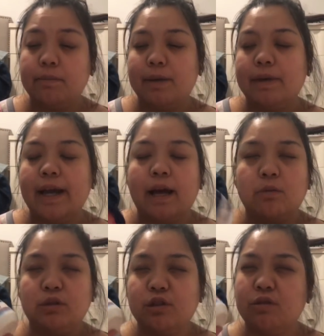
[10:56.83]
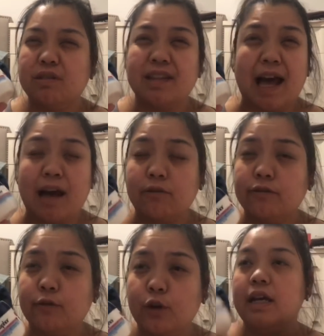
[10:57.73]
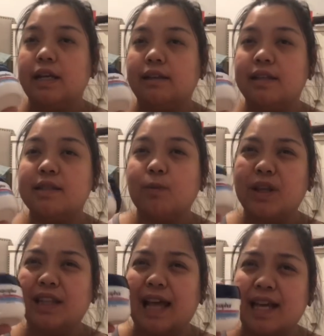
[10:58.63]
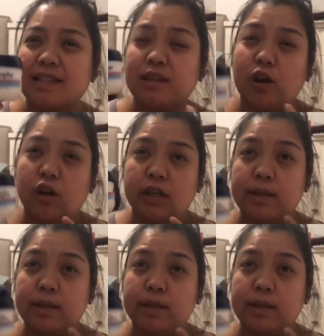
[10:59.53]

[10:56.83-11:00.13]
Maybe I will choose the Aquaphor. This one lasts long